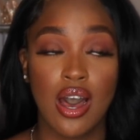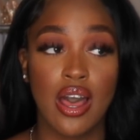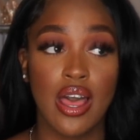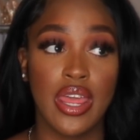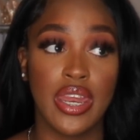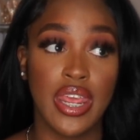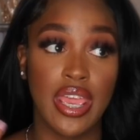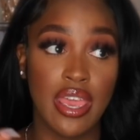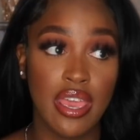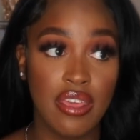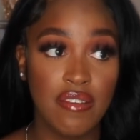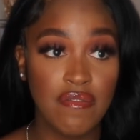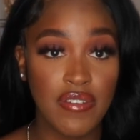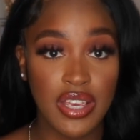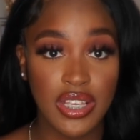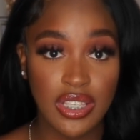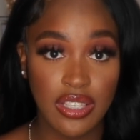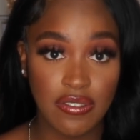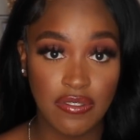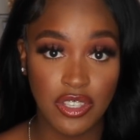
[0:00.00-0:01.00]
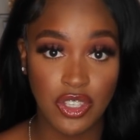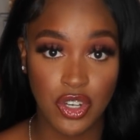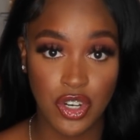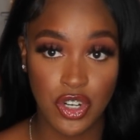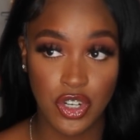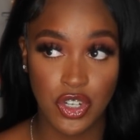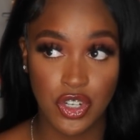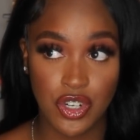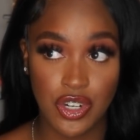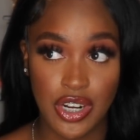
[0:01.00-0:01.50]
An invasive
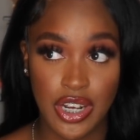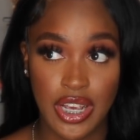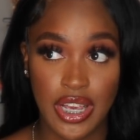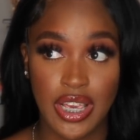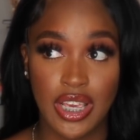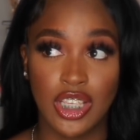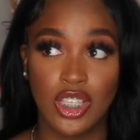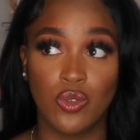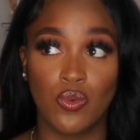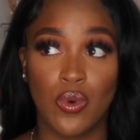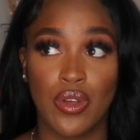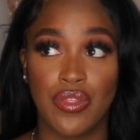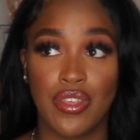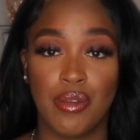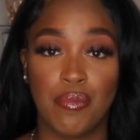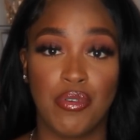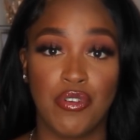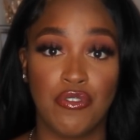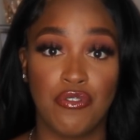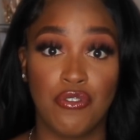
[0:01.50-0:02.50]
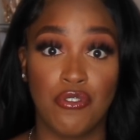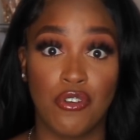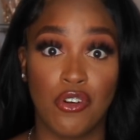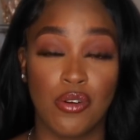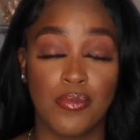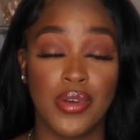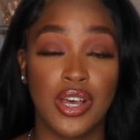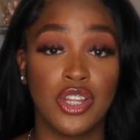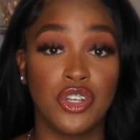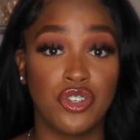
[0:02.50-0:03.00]
surgery is when they
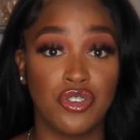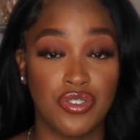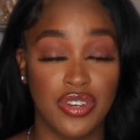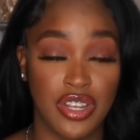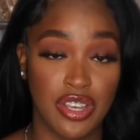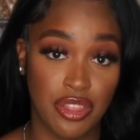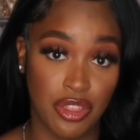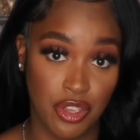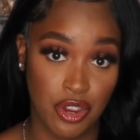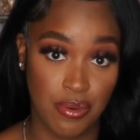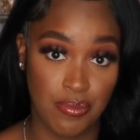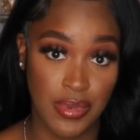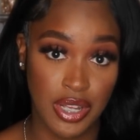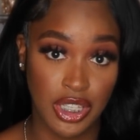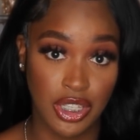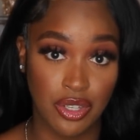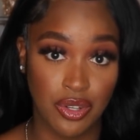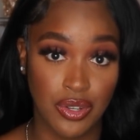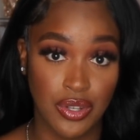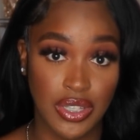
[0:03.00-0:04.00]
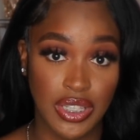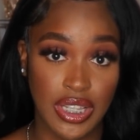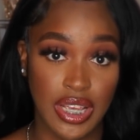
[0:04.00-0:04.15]
perform underneath your muscles.